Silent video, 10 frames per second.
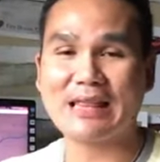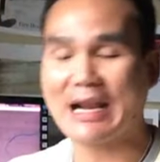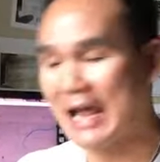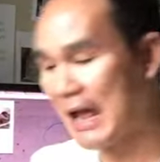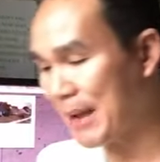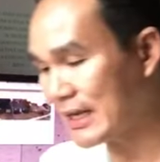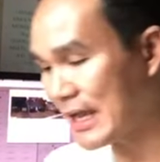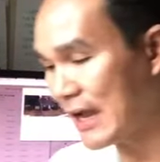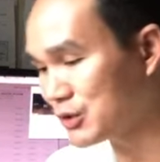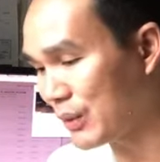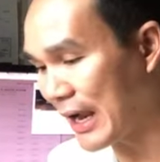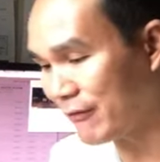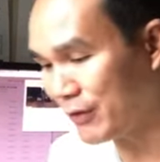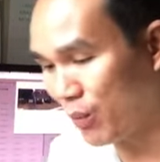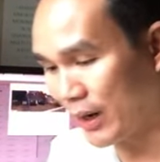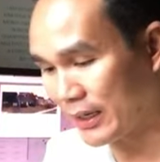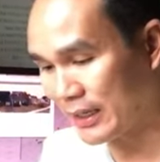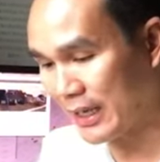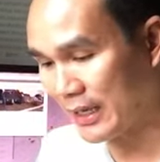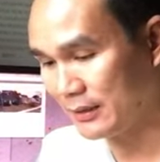that back out to everyone
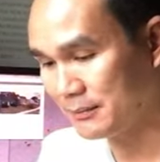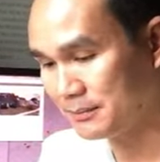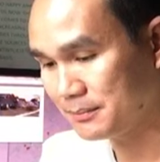again.